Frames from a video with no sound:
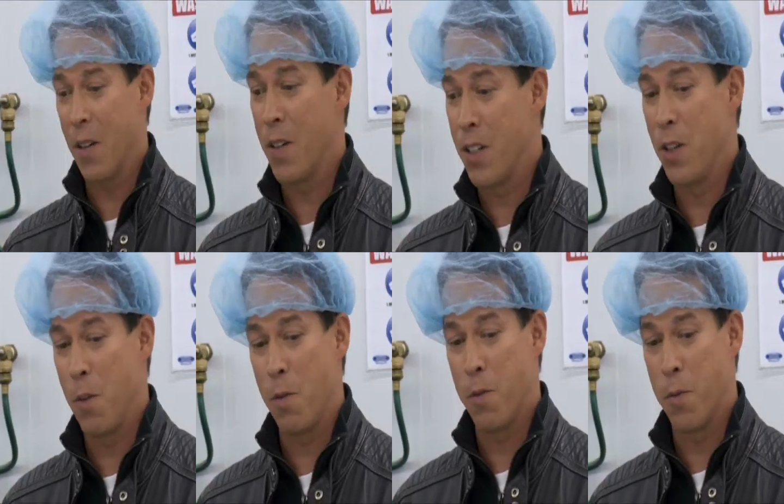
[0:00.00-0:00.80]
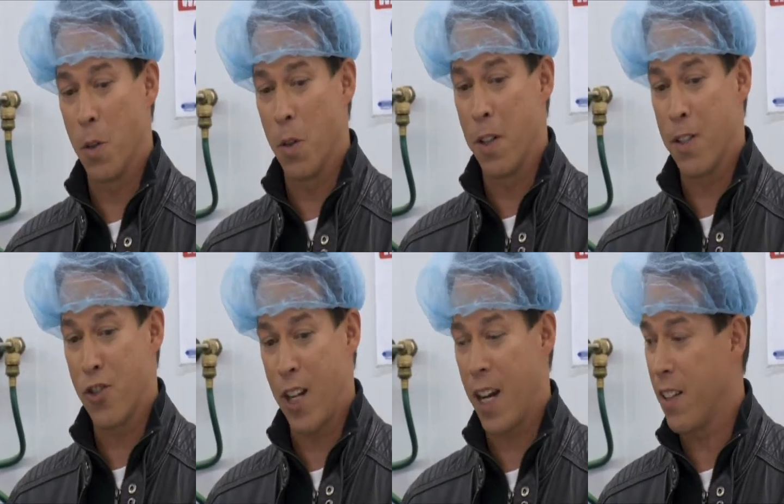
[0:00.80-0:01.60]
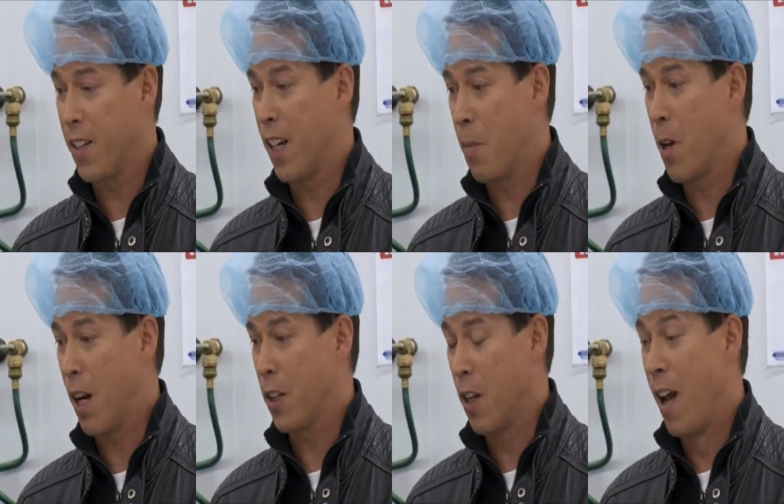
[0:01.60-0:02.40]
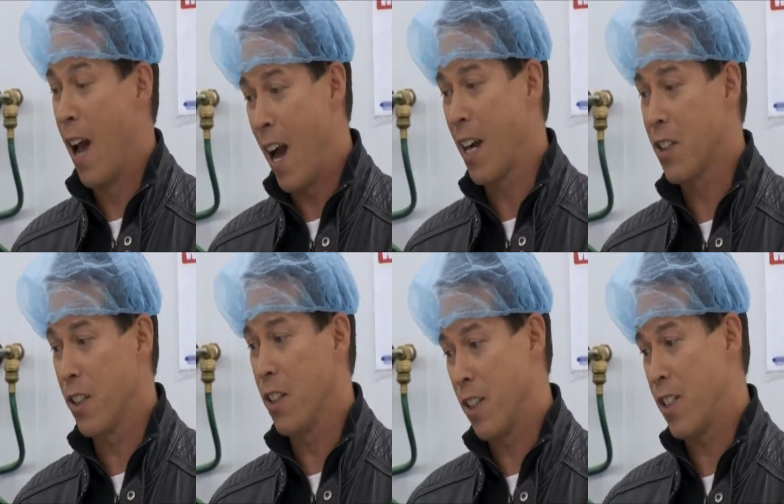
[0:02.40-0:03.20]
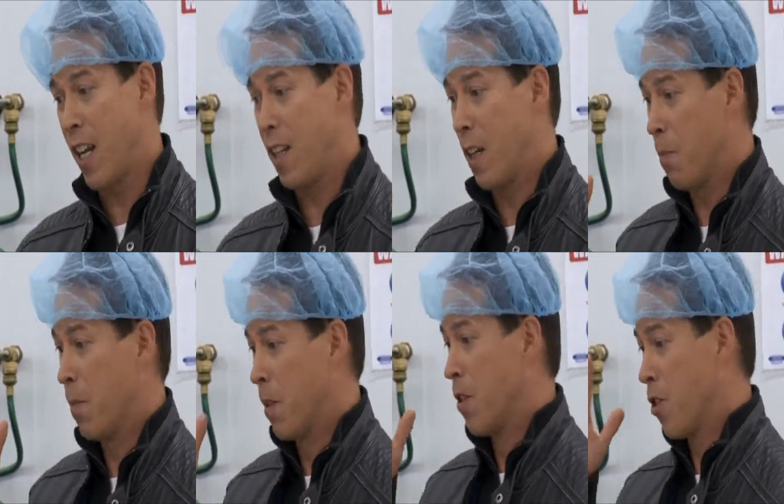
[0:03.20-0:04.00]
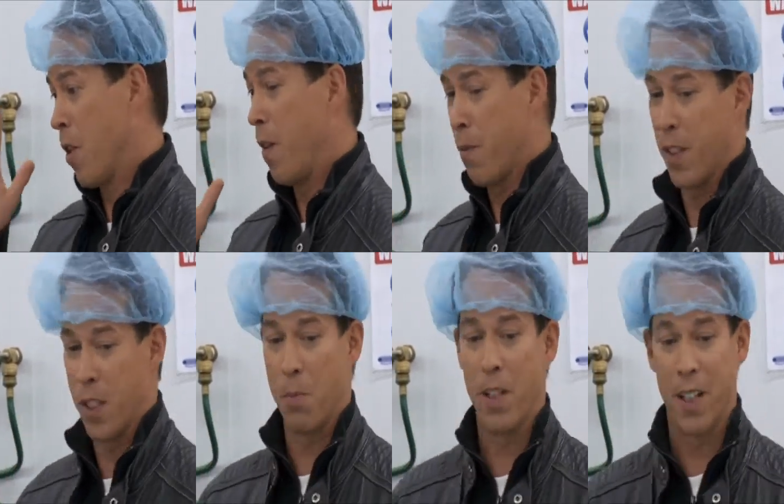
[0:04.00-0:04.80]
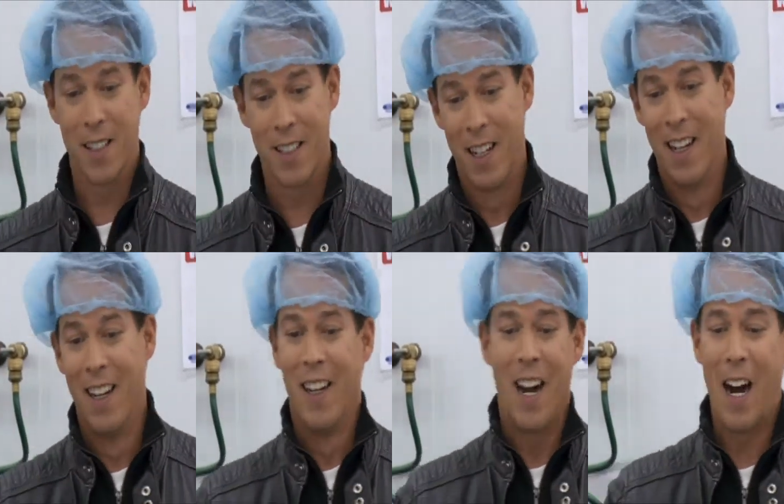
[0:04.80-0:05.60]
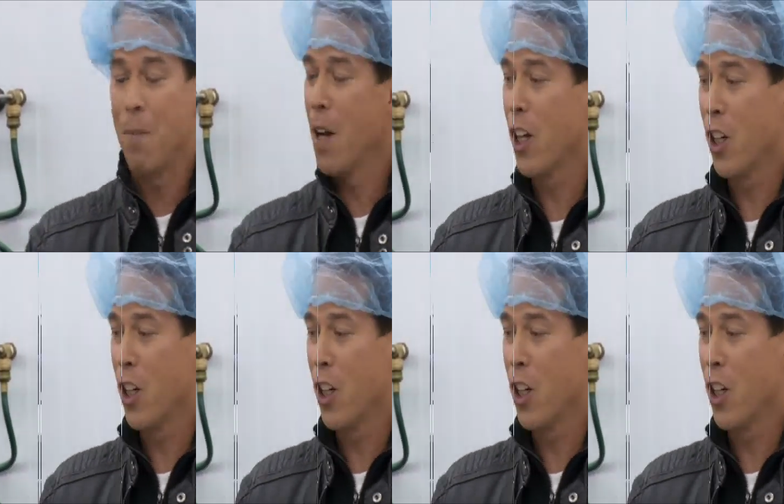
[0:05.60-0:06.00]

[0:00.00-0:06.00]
guarantee you for a second that I'm not actually going to stand up straight for this because I'm not